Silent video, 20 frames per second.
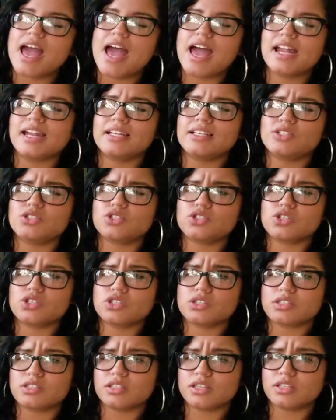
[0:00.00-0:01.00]
And it's
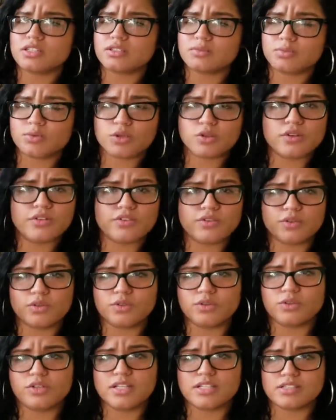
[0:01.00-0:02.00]
just, it's a
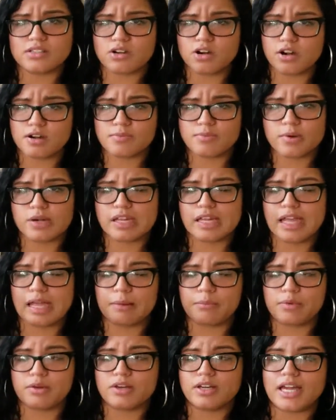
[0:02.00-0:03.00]
beautiful, it's a
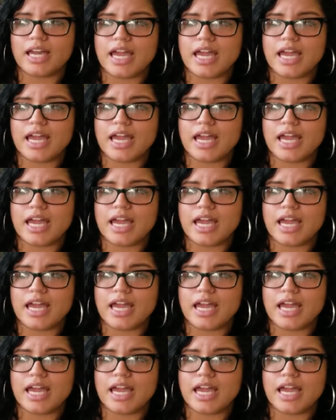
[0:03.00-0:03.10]
heartbreaking book,